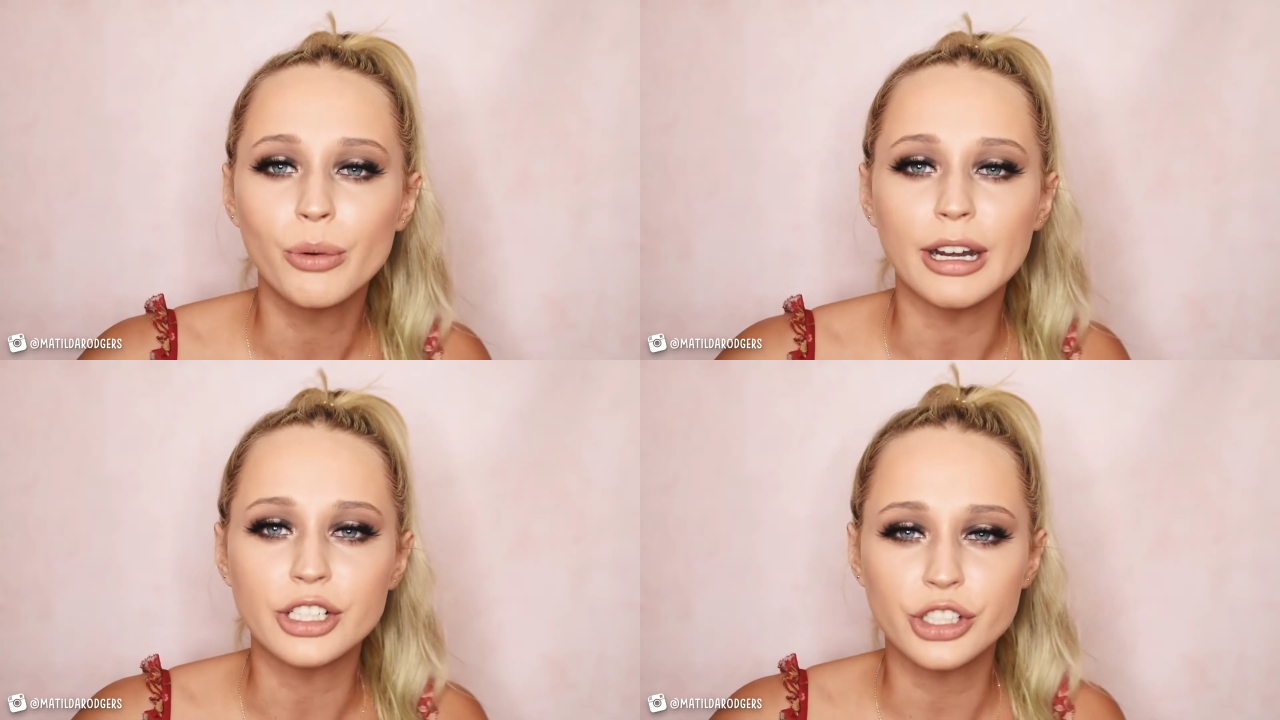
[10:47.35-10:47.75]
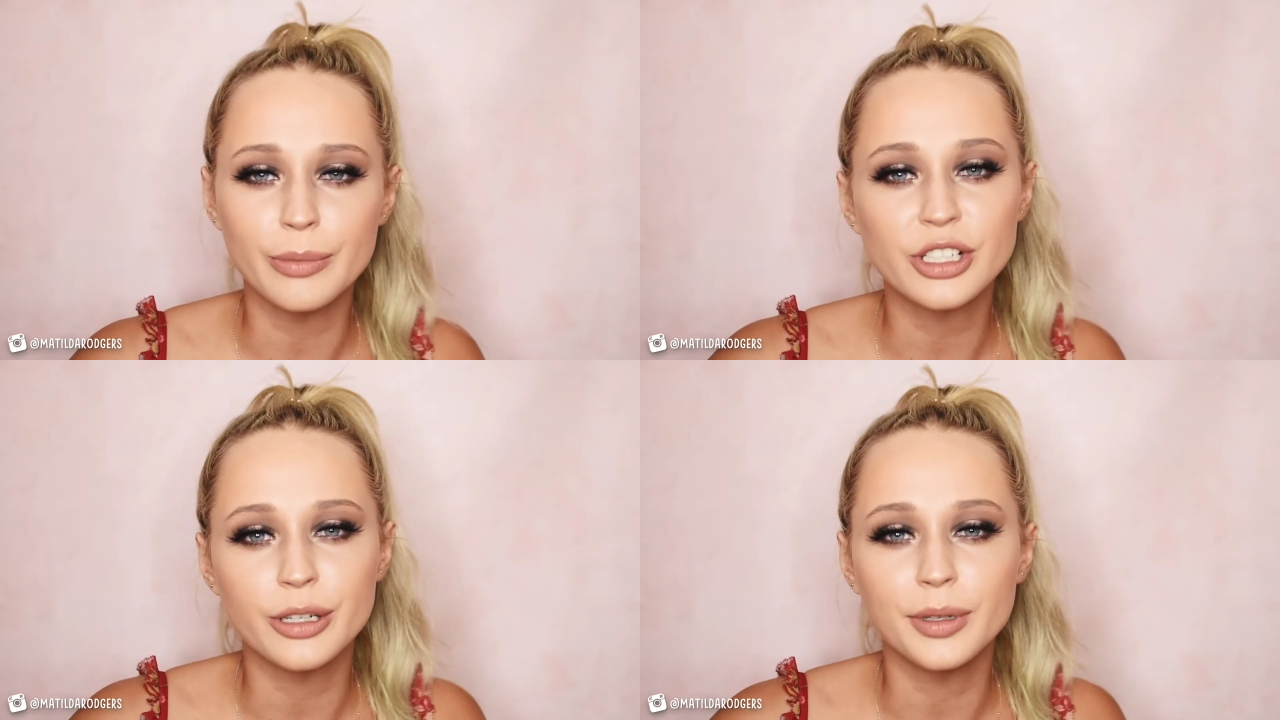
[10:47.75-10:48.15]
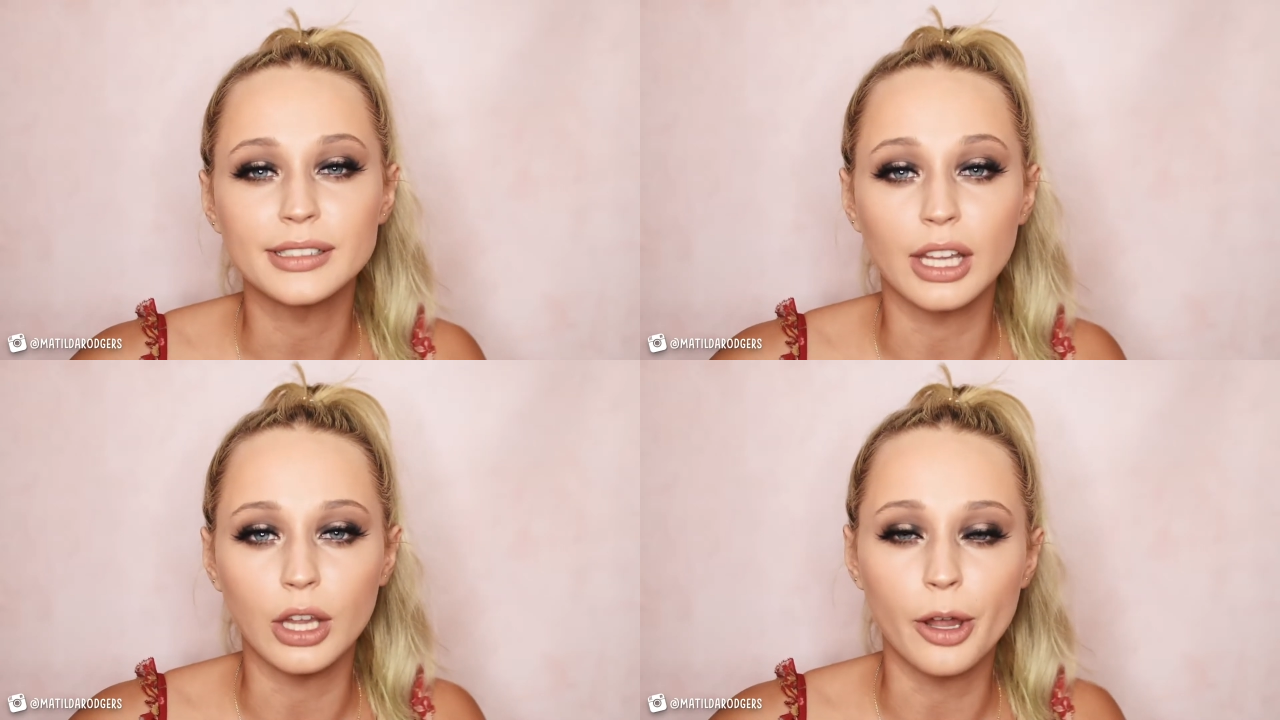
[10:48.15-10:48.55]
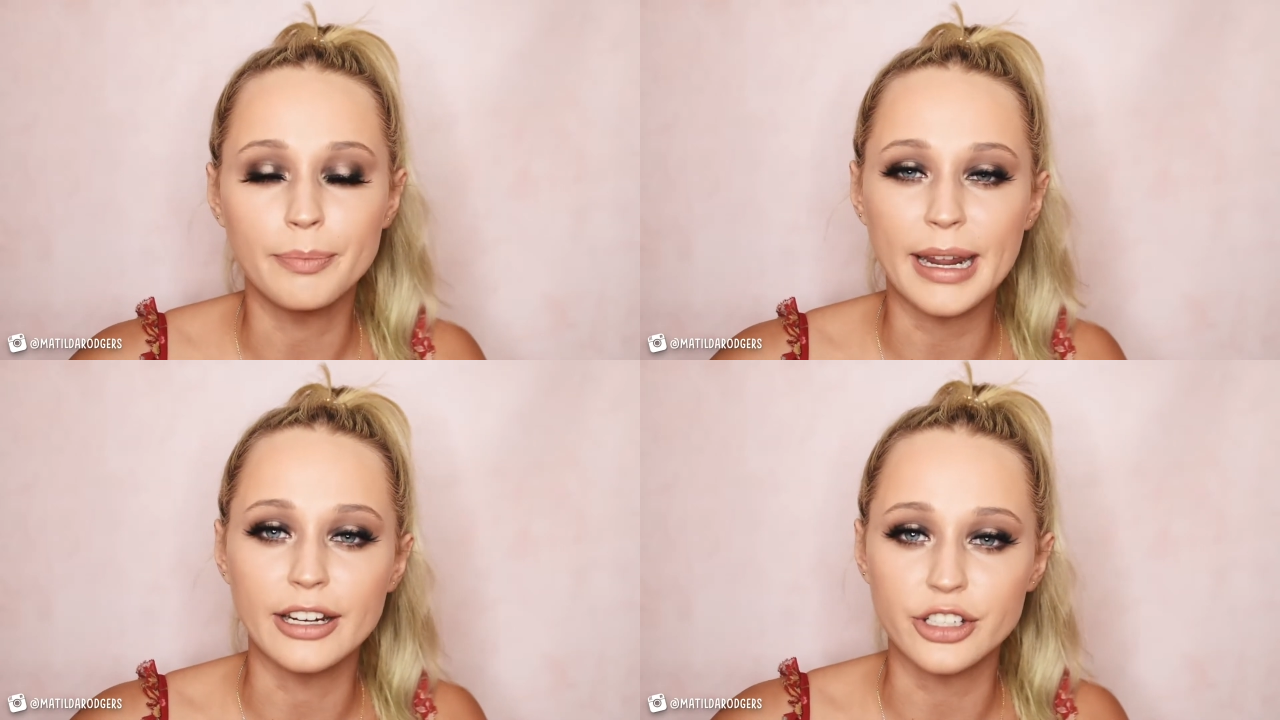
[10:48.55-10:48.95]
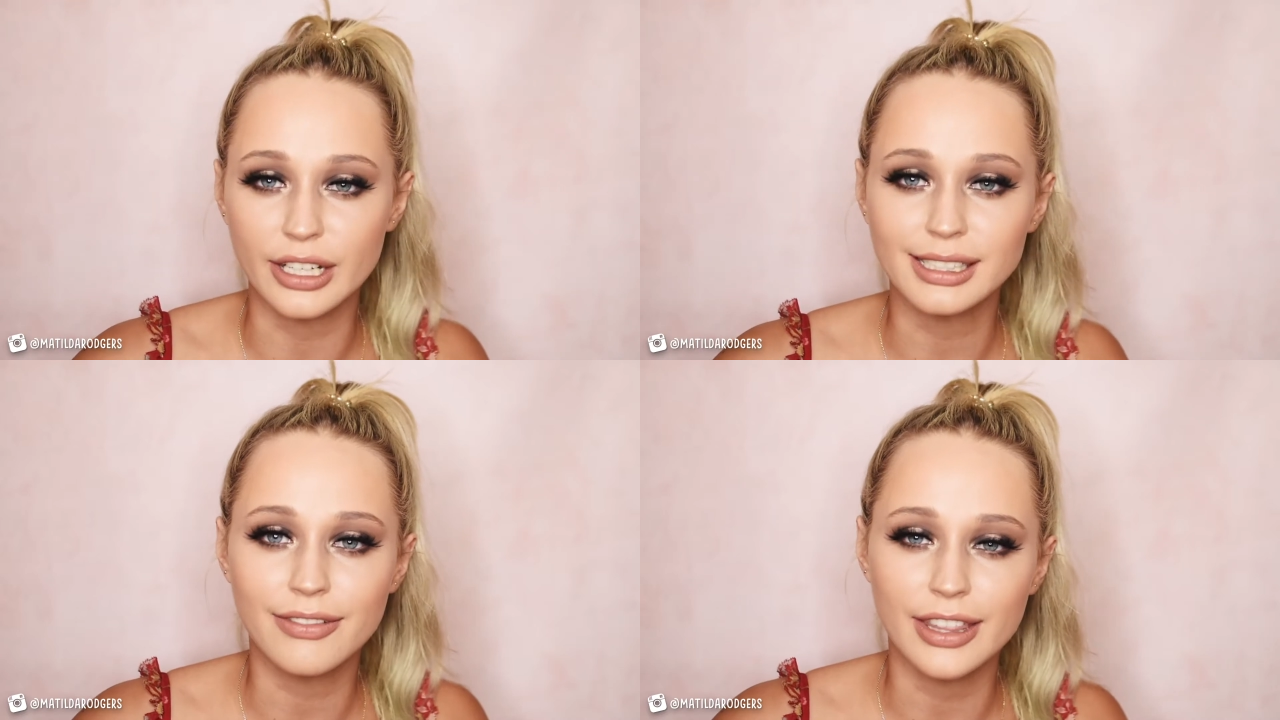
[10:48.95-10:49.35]
whereas Shimmer Shimmer is a lot better
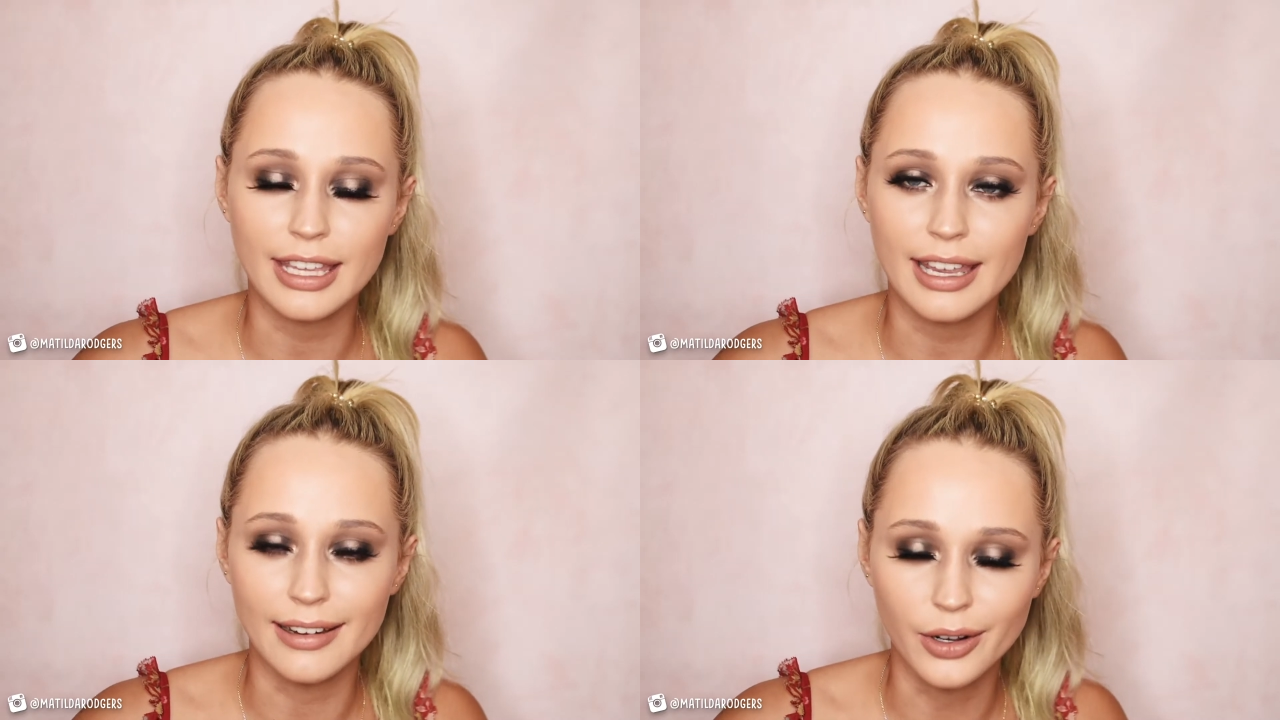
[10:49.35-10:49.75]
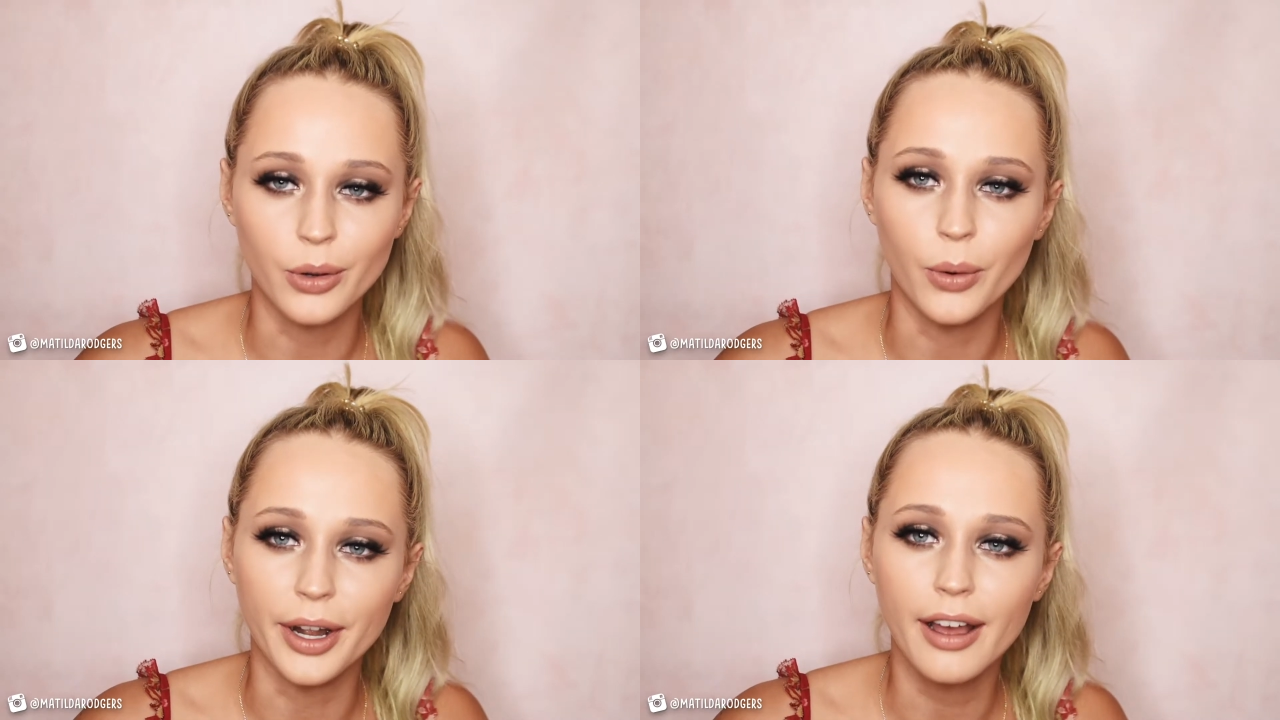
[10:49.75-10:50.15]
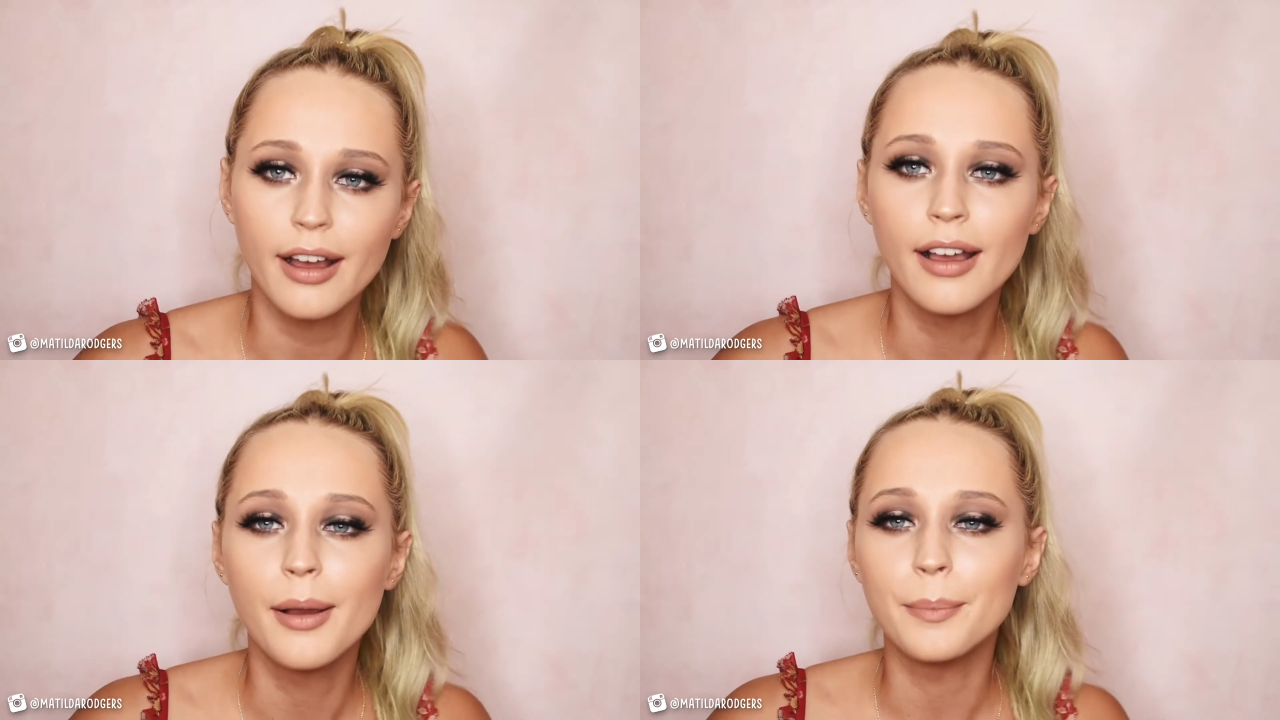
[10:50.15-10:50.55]
just for the inner corner.